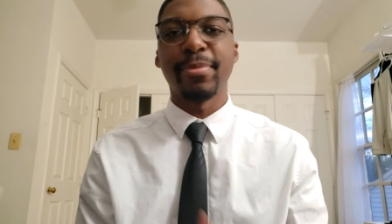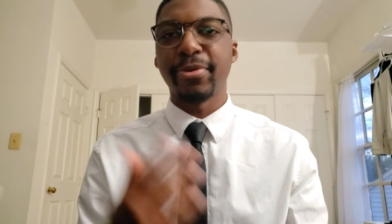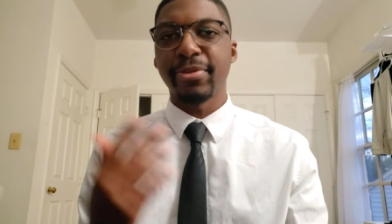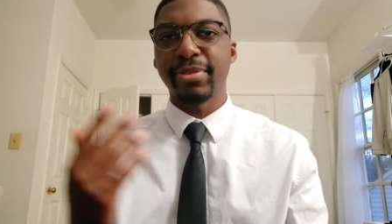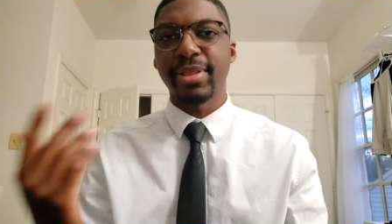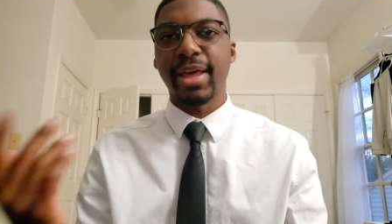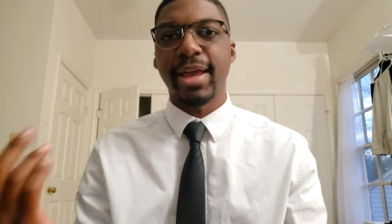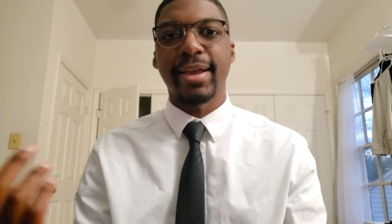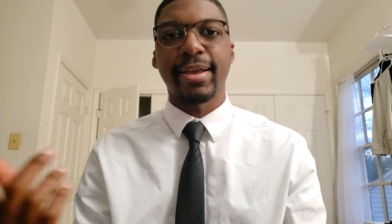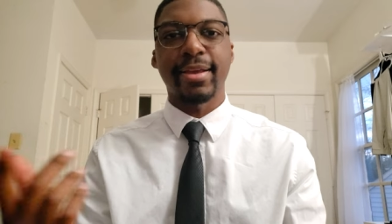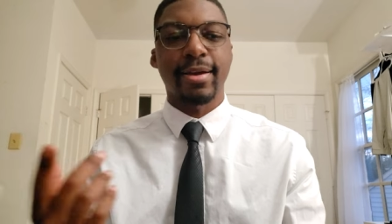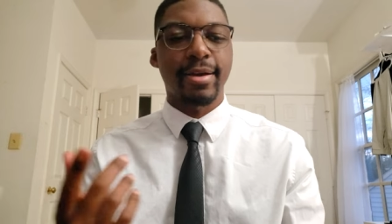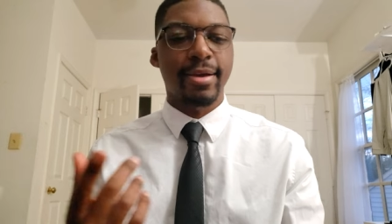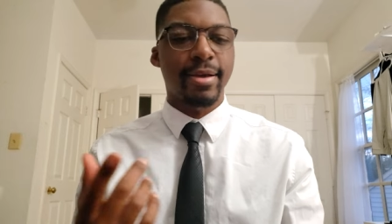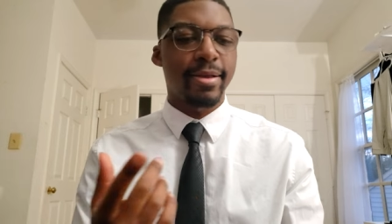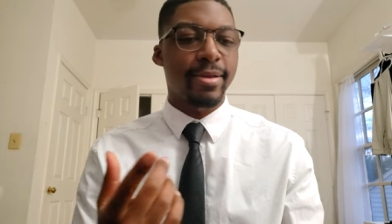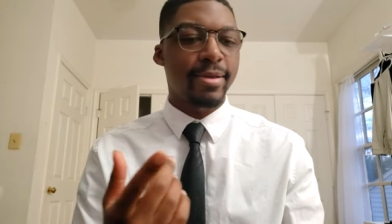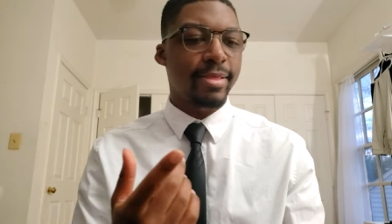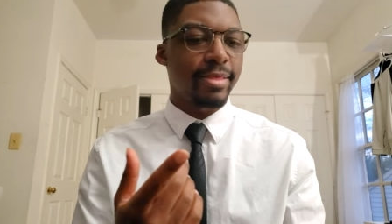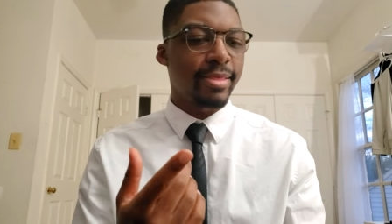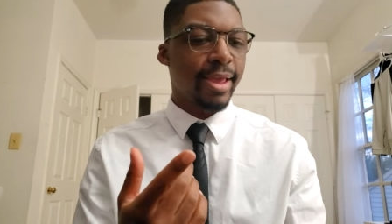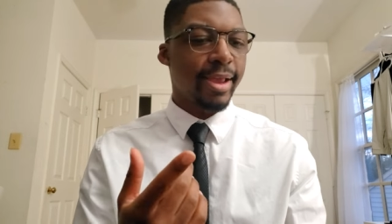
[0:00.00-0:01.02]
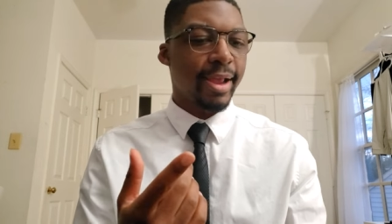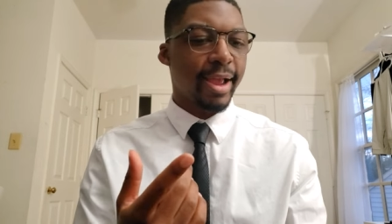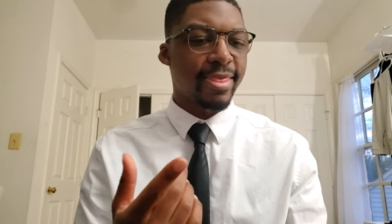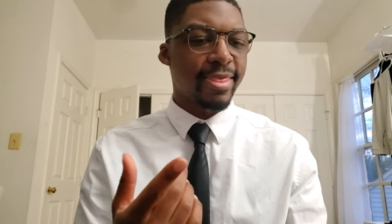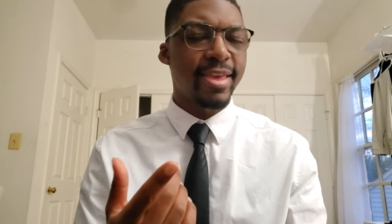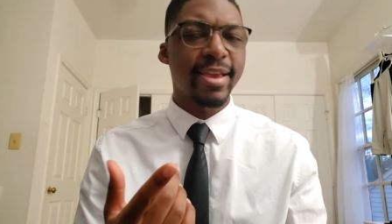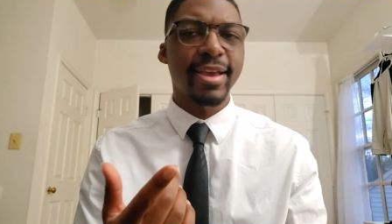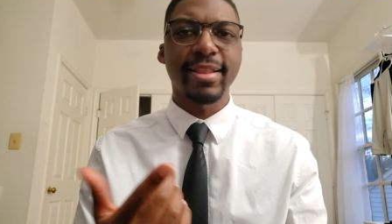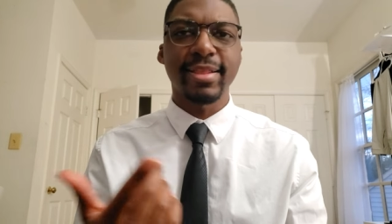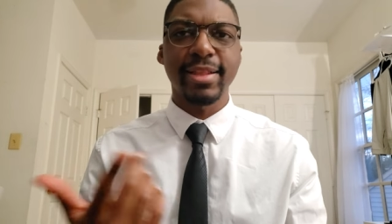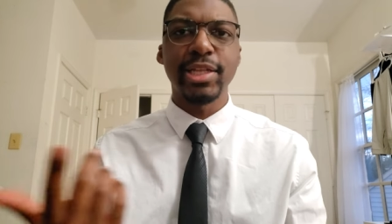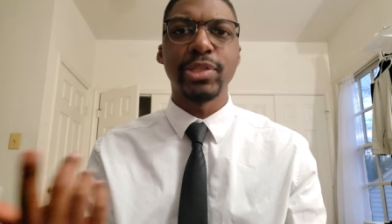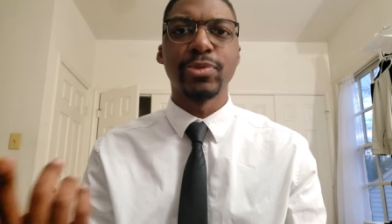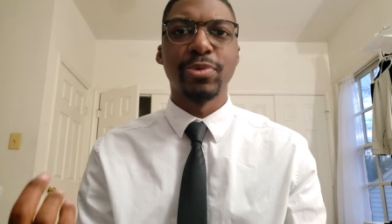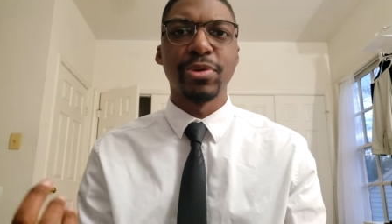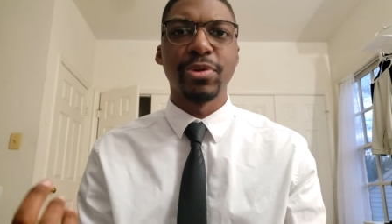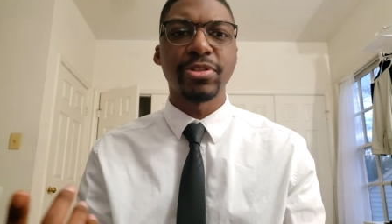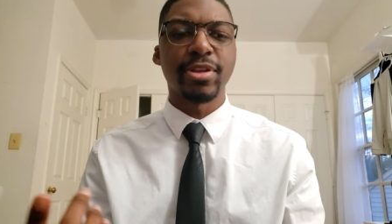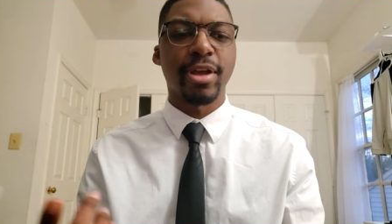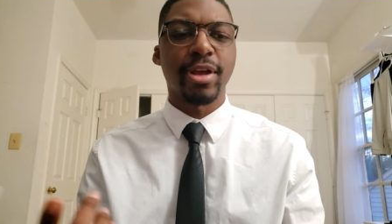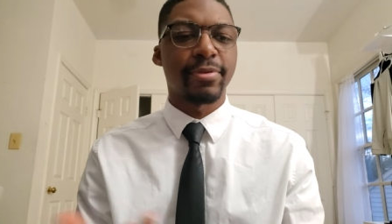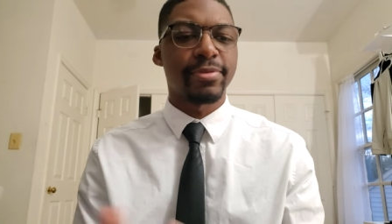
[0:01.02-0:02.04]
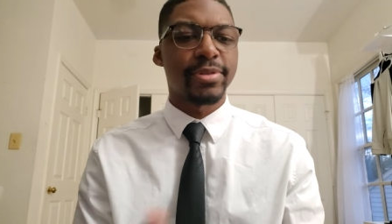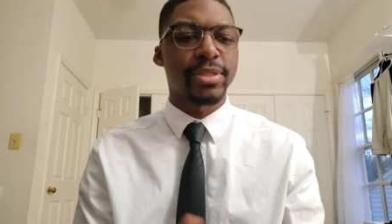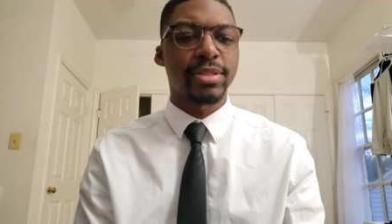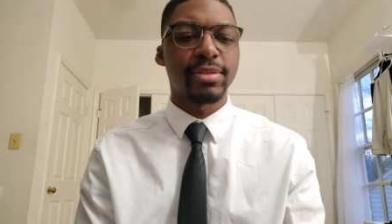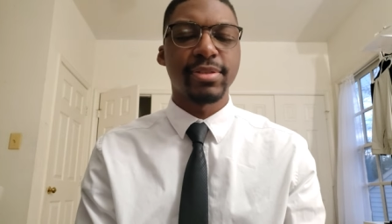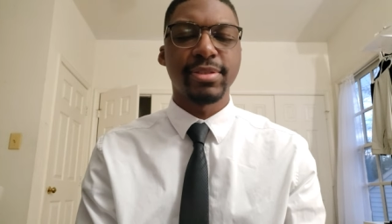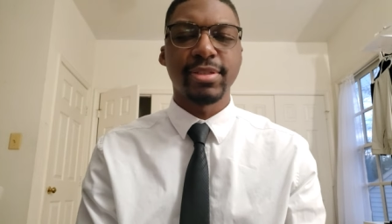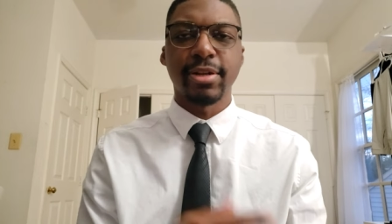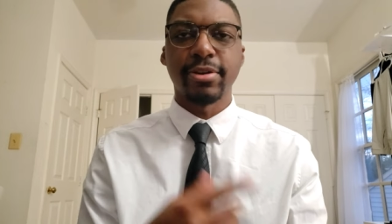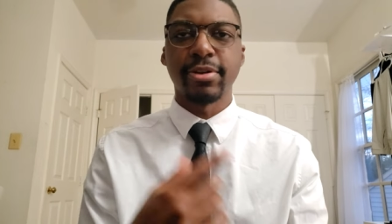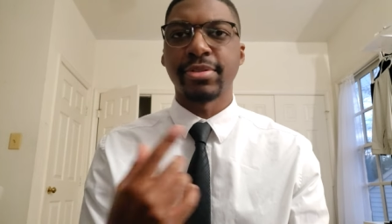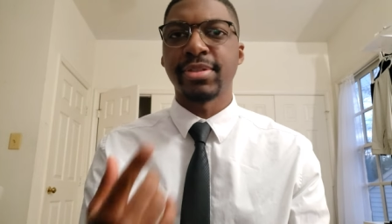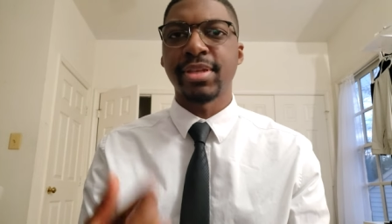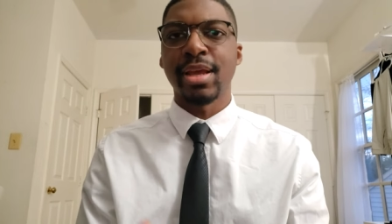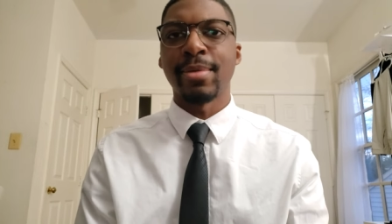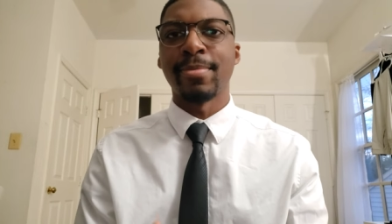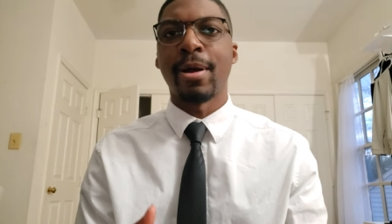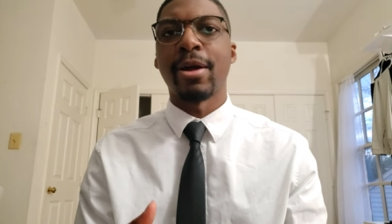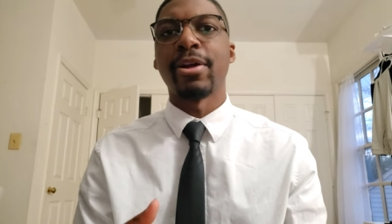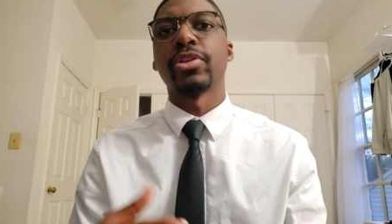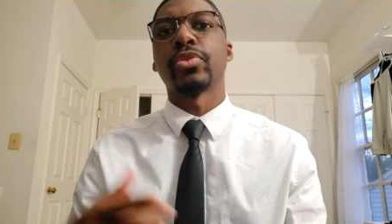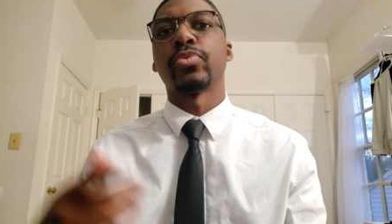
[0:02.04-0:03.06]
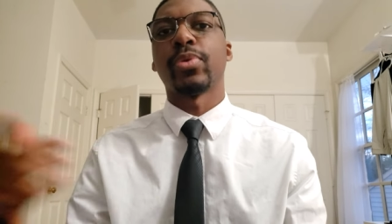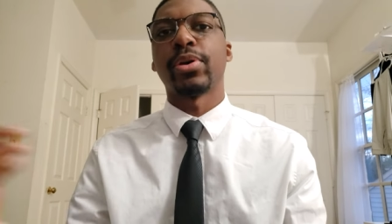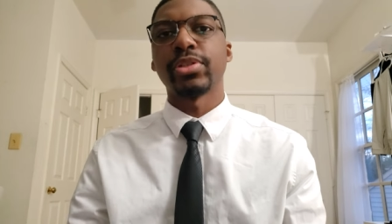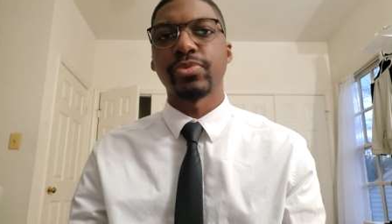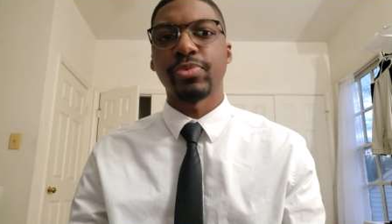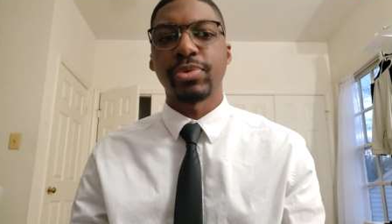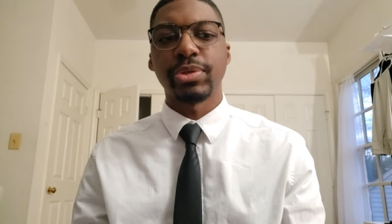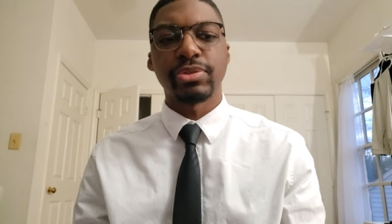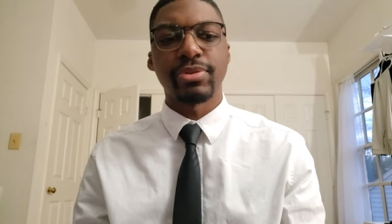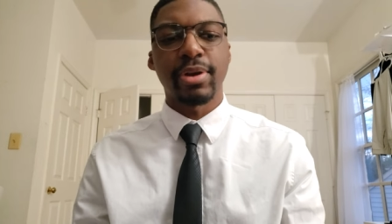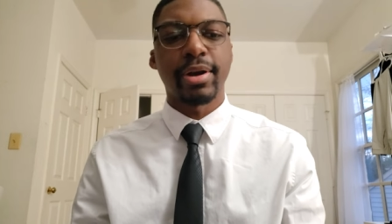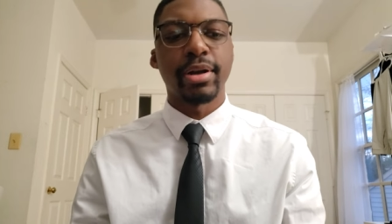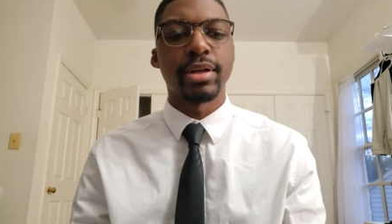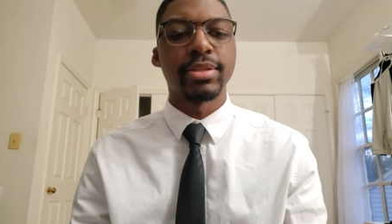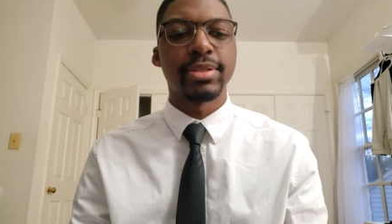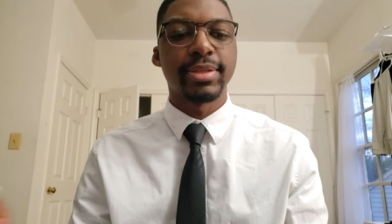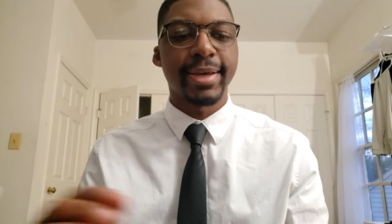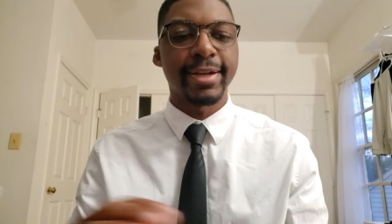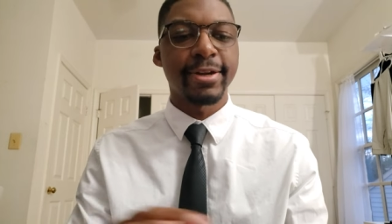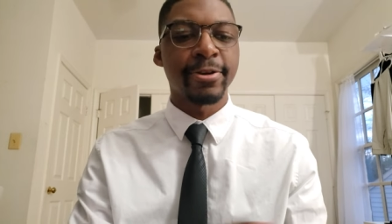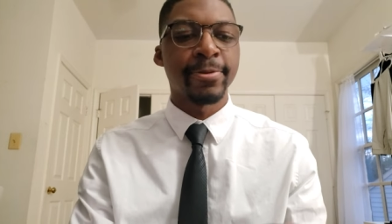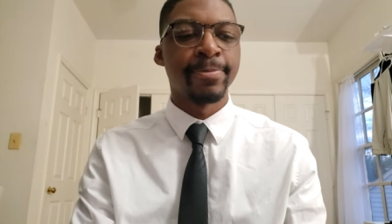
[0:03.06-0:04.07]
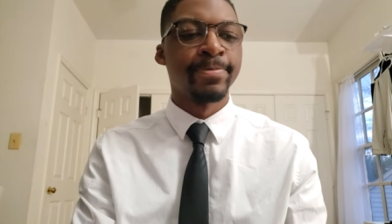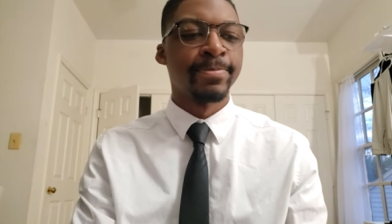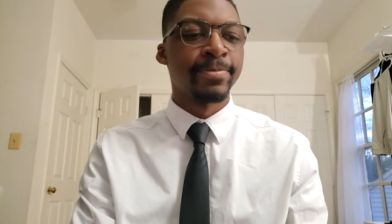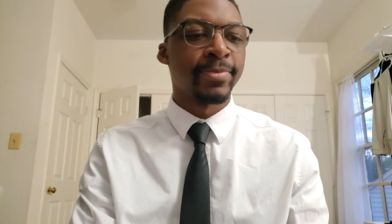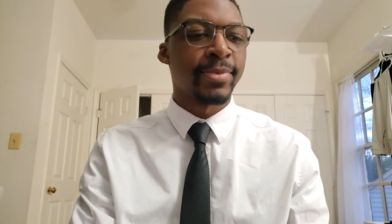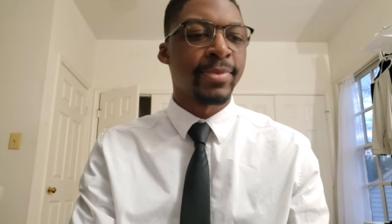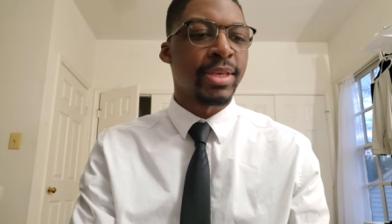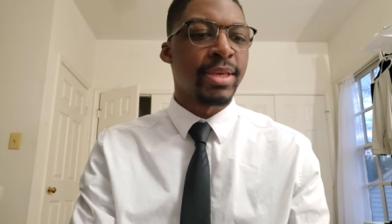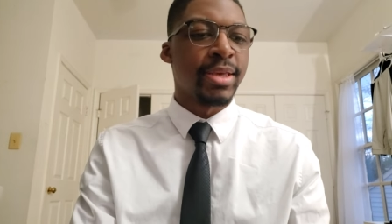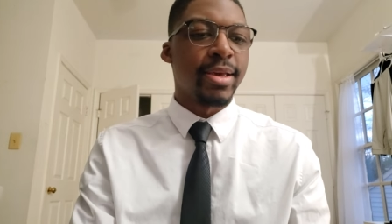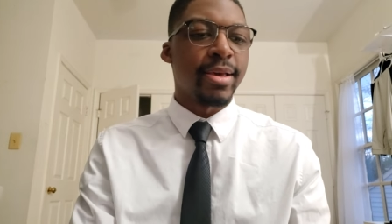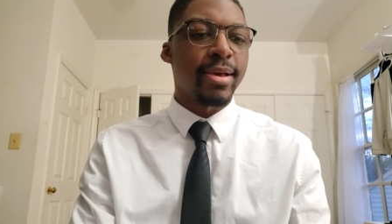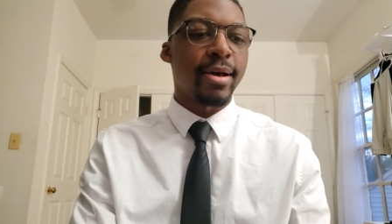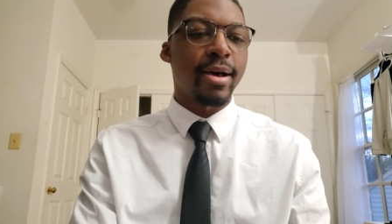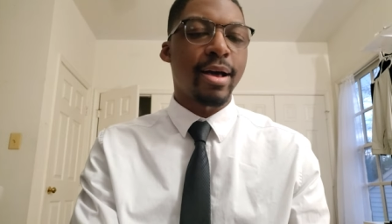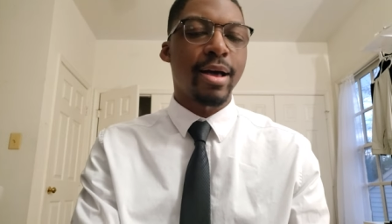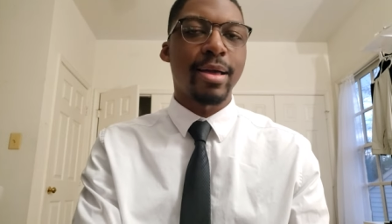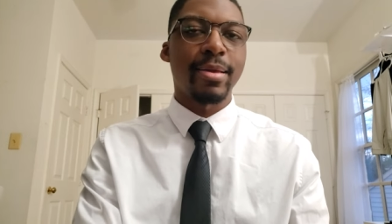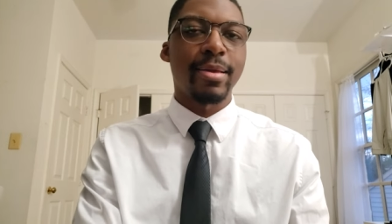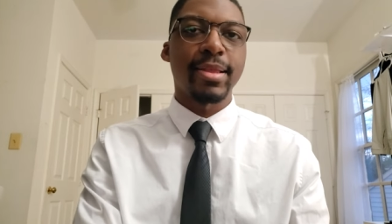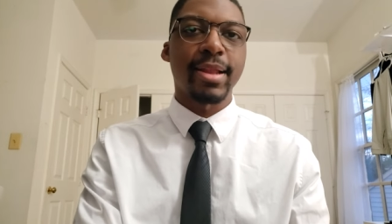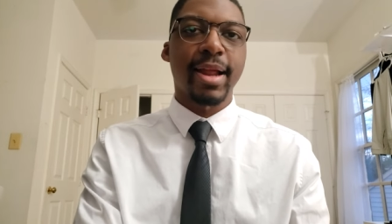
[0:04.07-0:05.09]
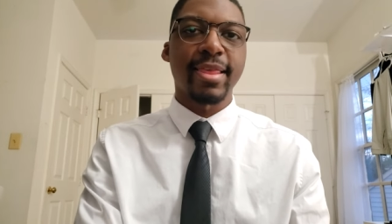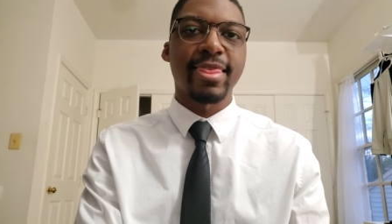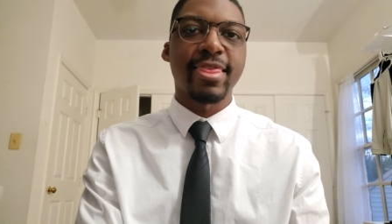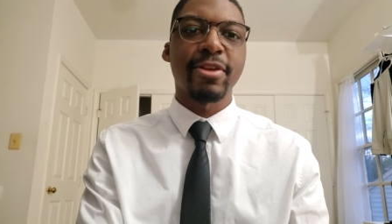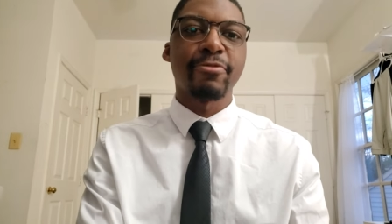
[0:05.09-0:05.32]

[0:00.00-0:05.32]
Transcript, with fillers: They're both like uh like I think at least Real Talk was released under CMR as well as Reach Records later. Uh, and I